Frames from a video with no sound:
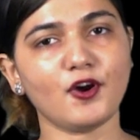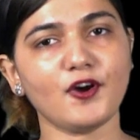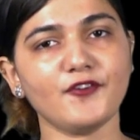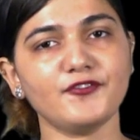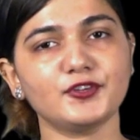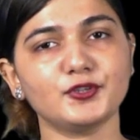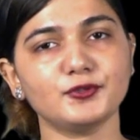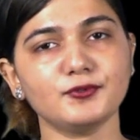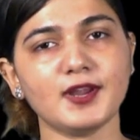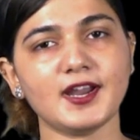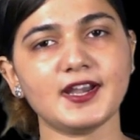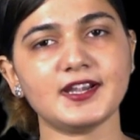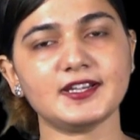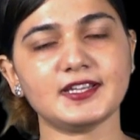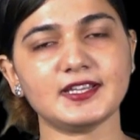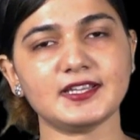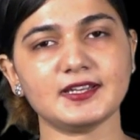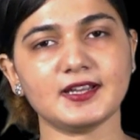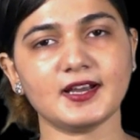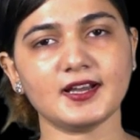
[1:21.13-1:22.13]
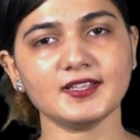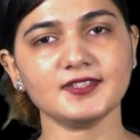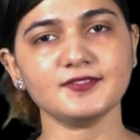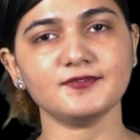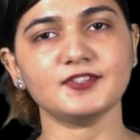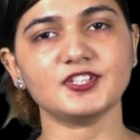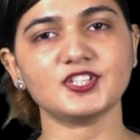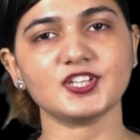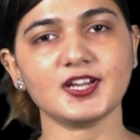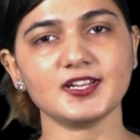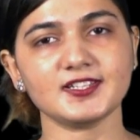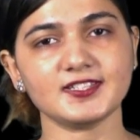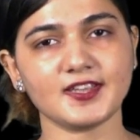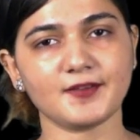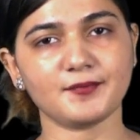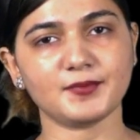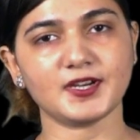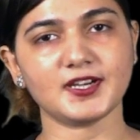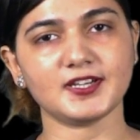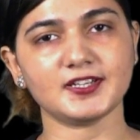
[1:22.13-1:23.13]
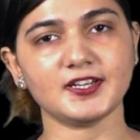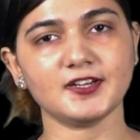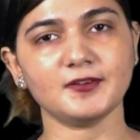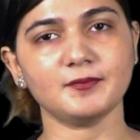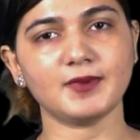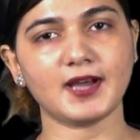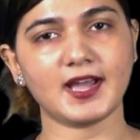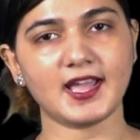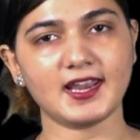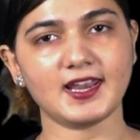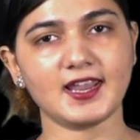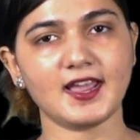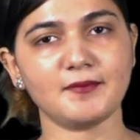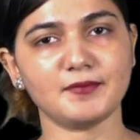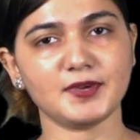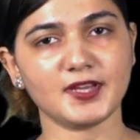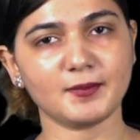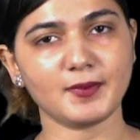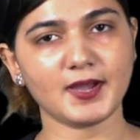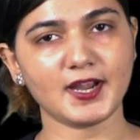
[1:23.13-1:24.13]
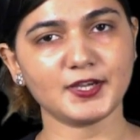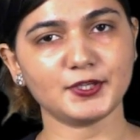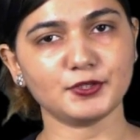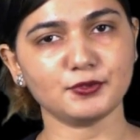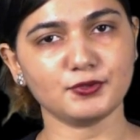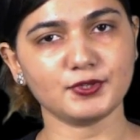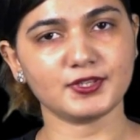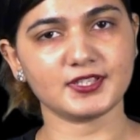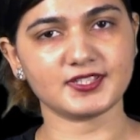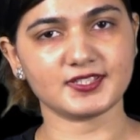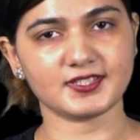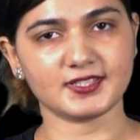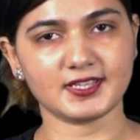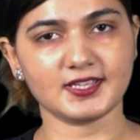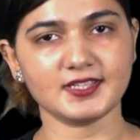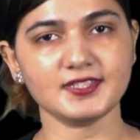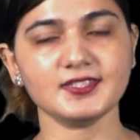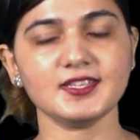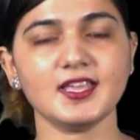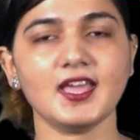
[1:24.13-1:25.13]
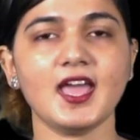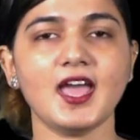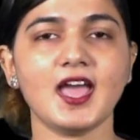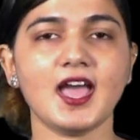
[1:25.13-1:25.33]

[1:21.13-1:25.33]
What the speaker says: of 2 antennas which are separated by lambda by 2 distance